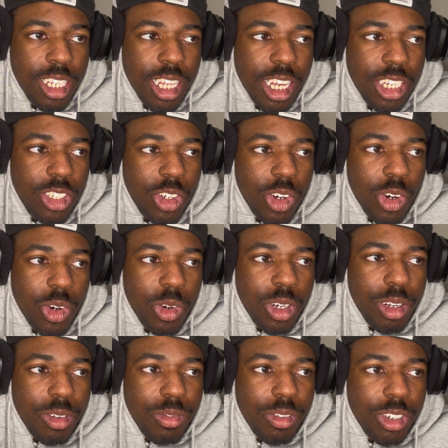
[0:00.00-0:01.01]
That's a whole
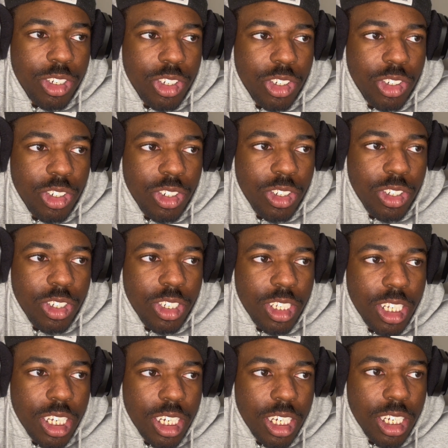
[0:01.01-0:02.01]
different
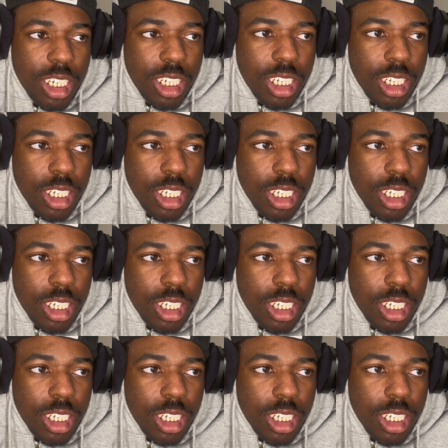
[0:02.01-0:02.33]
John. Like,